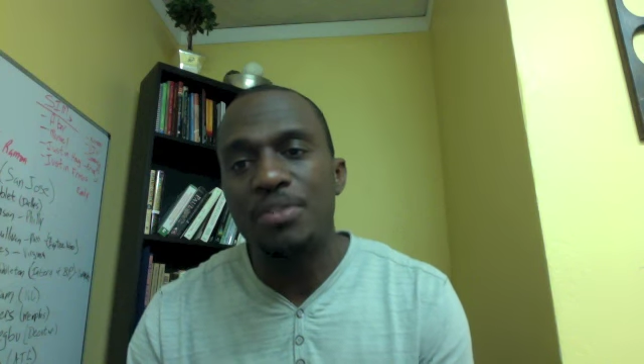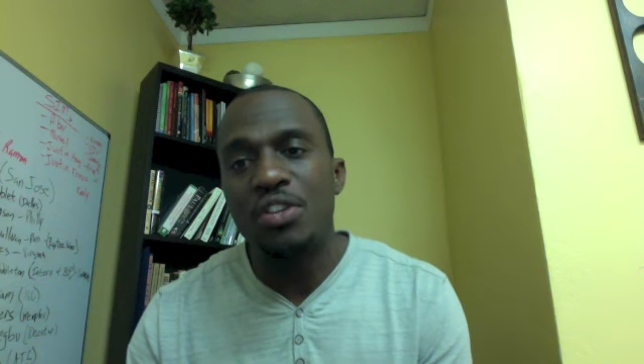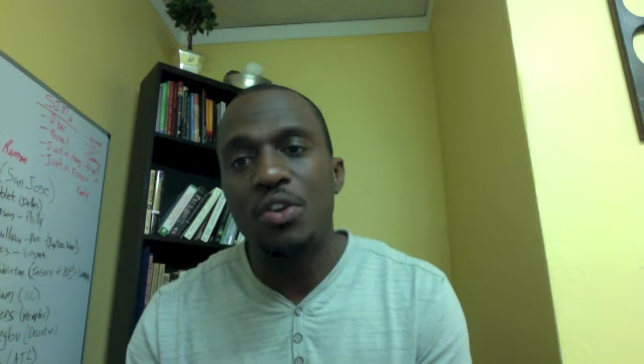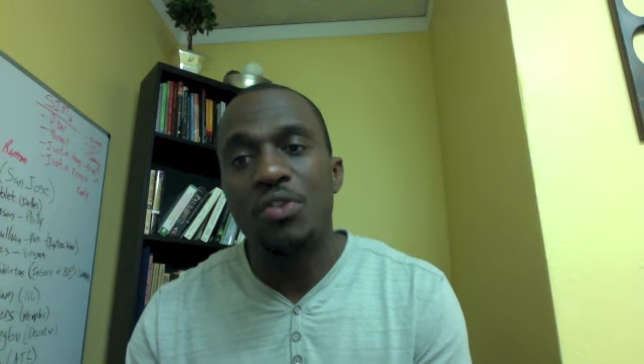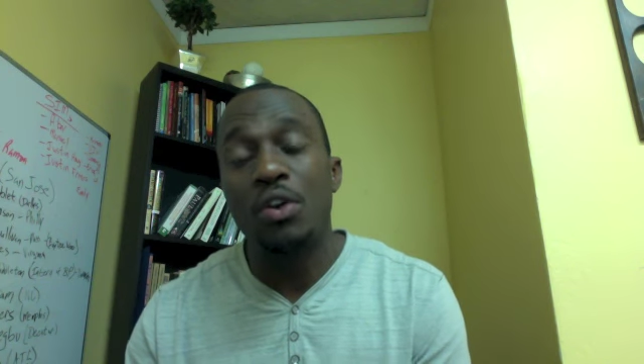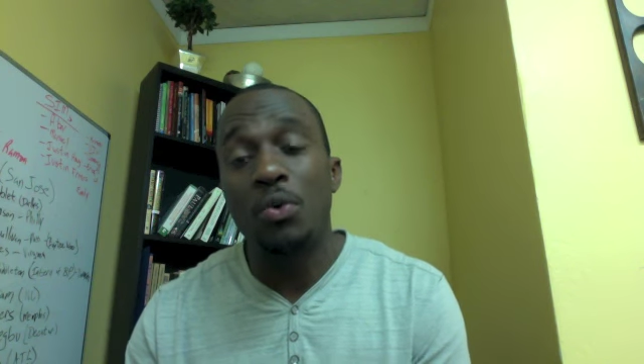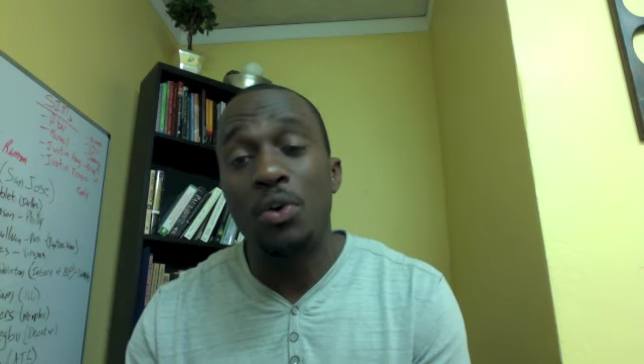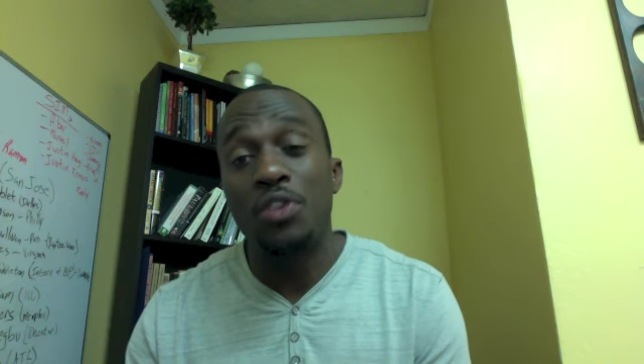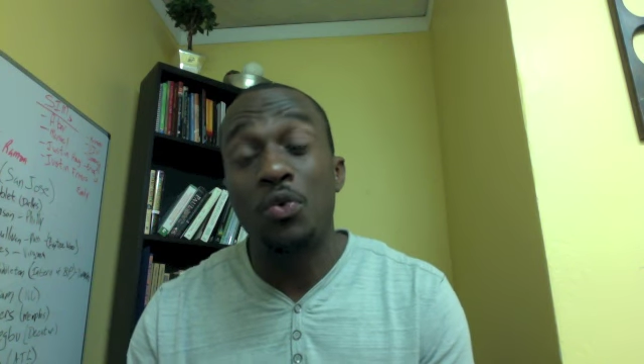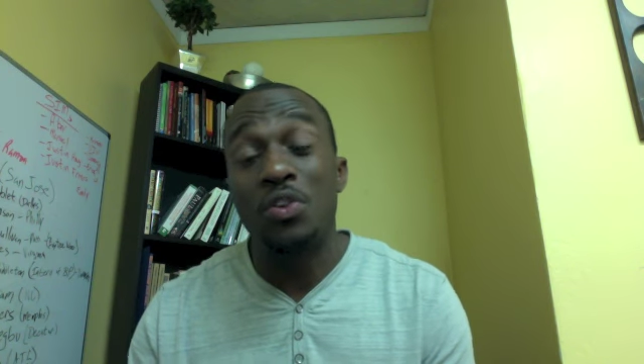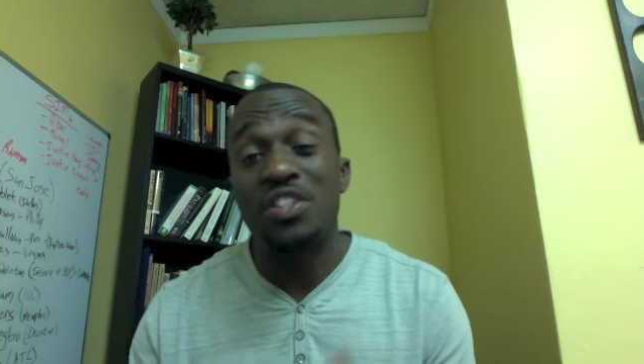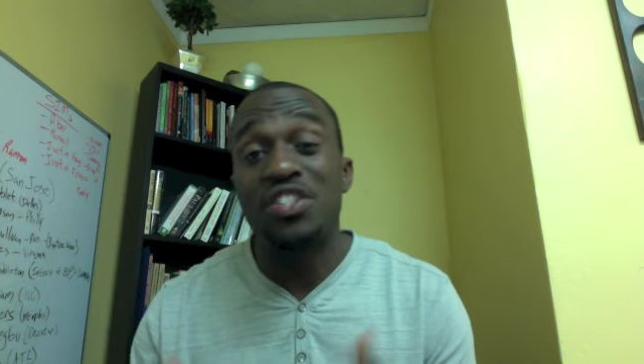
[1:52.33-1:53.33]
to know the Lord
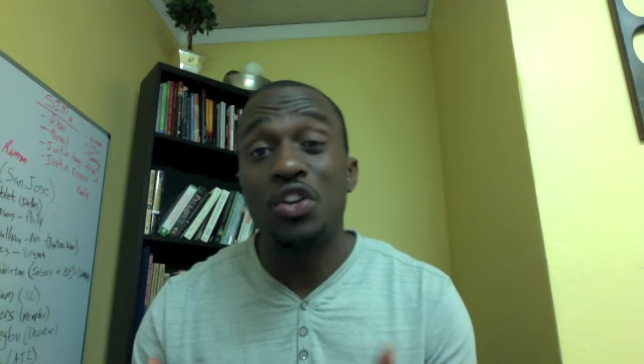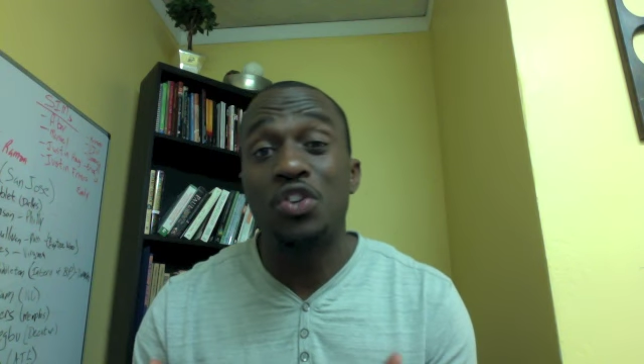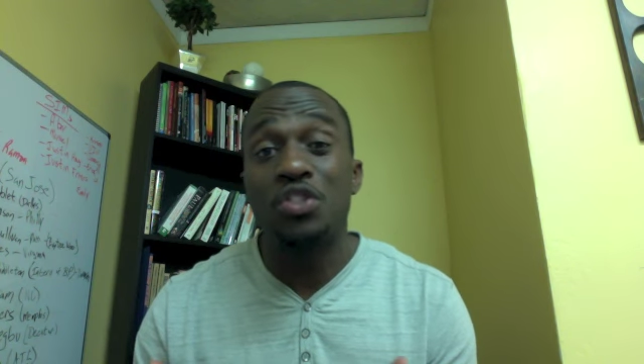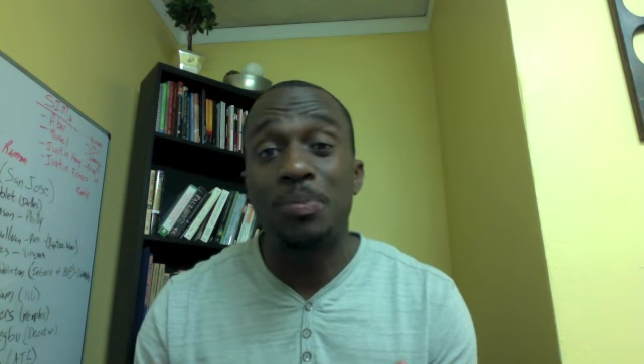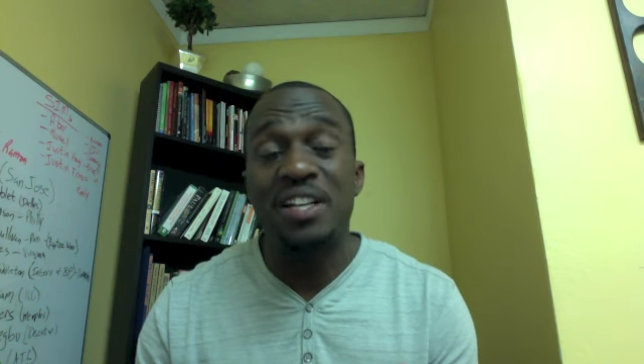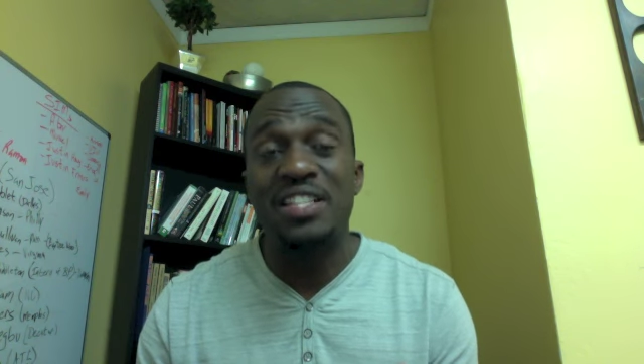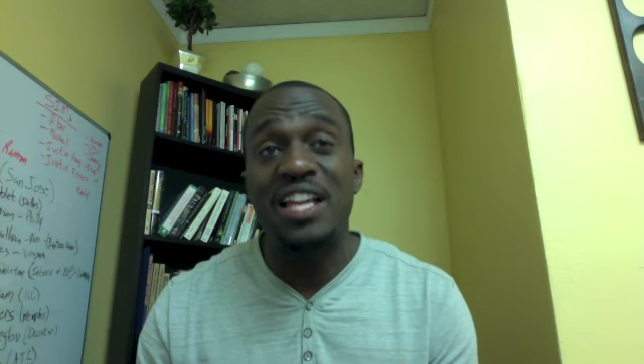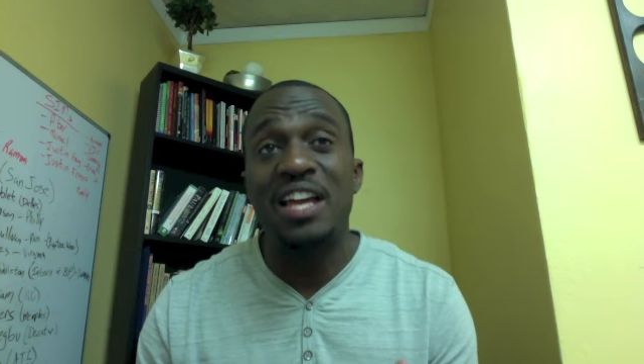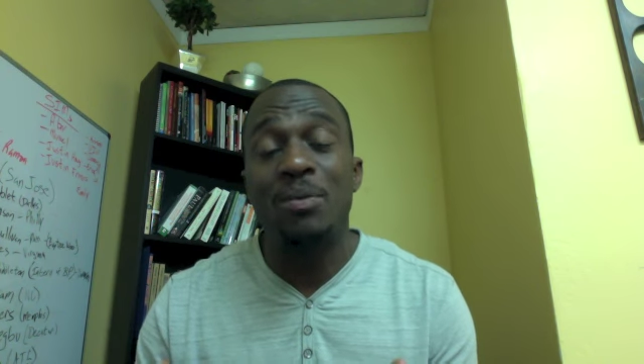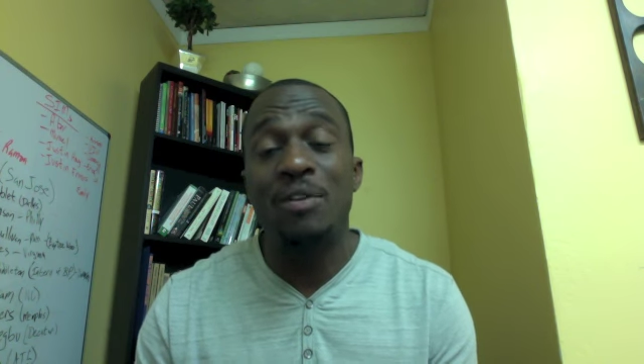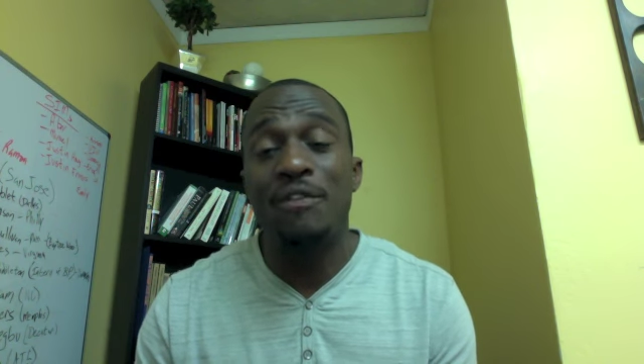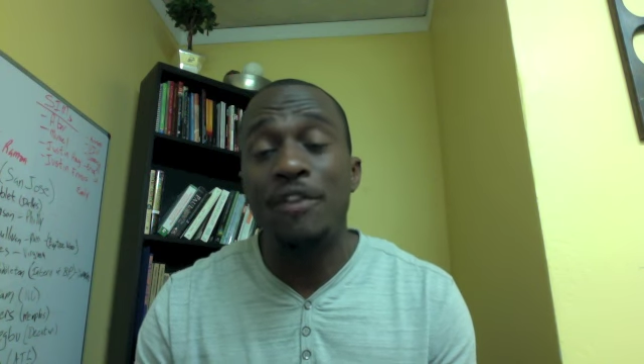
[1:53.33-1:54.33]
through a search because
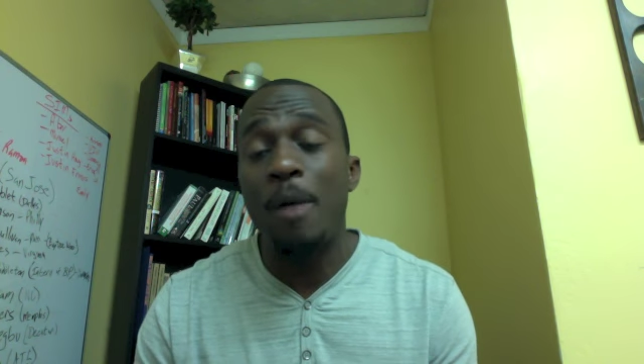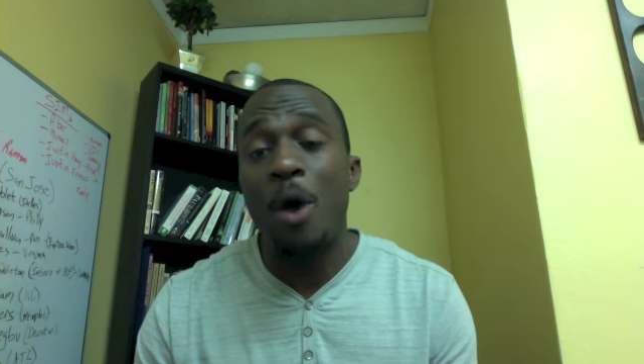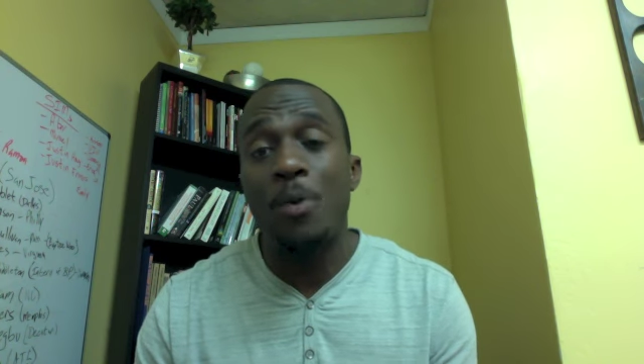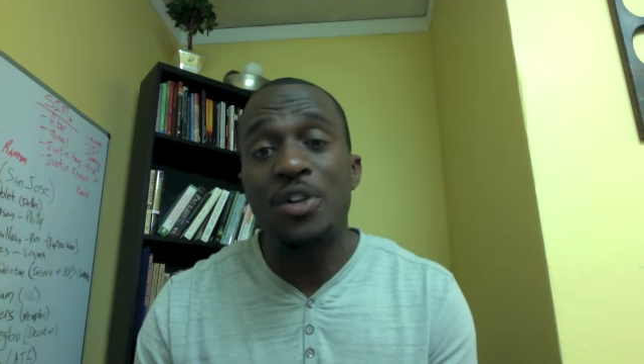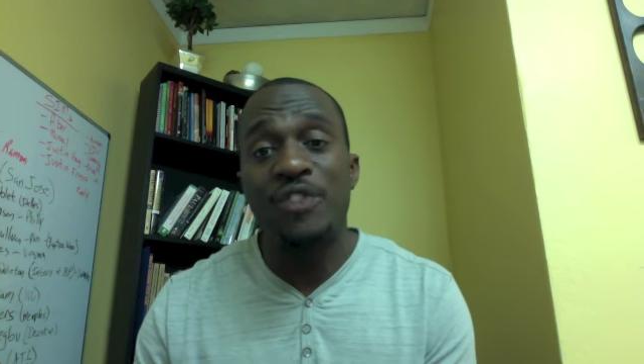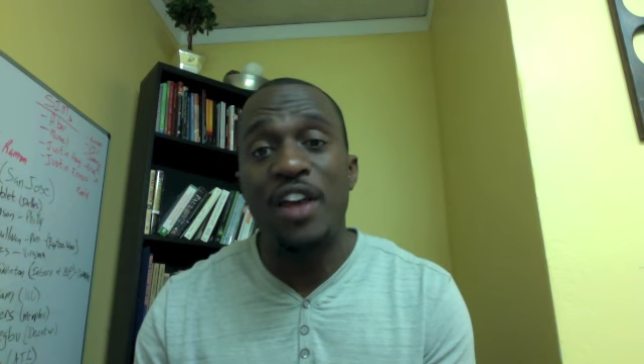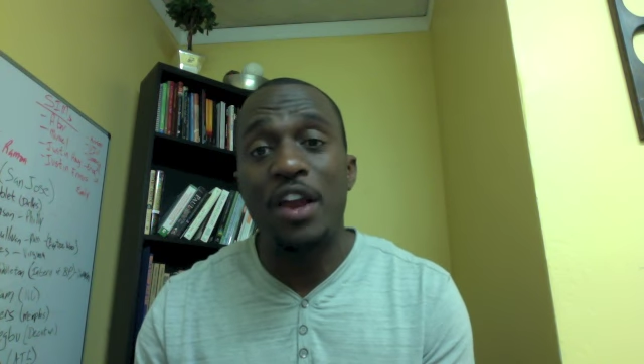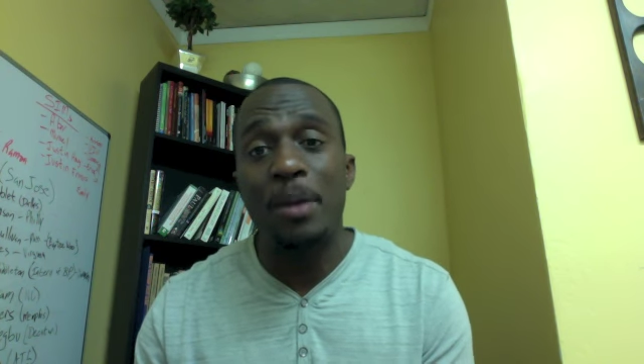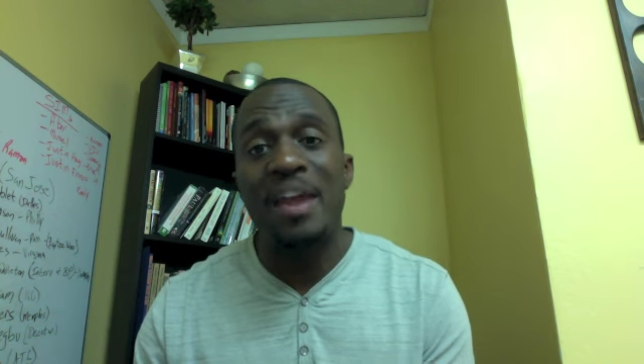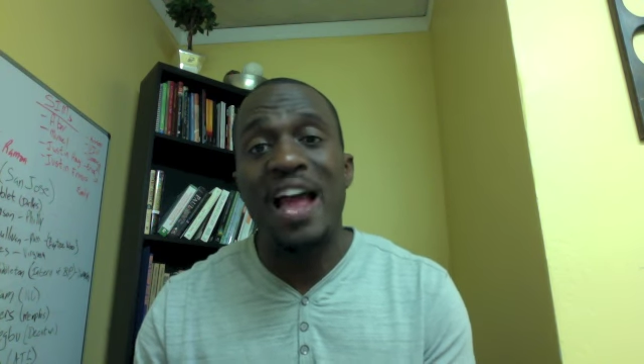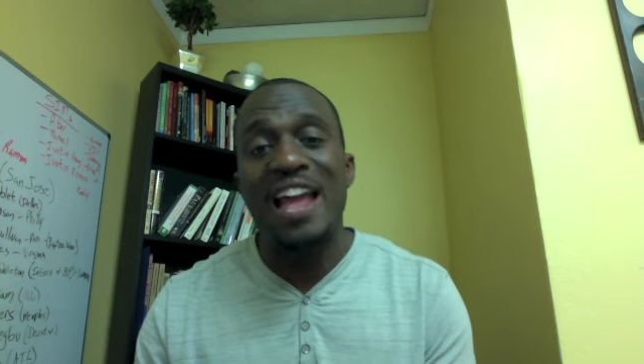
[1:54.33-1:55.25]
when football was failing me,